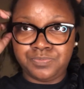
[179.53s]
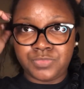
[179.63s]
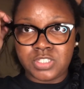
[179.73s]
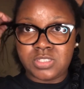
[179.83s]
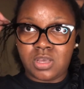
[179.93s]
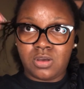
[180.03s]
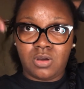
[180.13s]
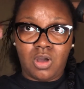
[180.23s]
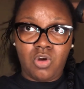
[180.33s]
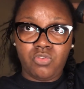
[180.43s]
So
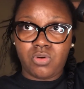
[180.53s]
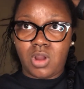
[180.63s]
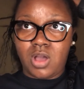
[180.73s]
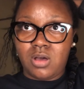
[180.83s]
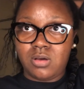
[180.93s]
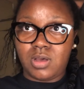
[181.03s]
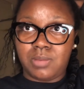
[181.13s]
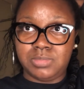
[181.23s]
overall, I'm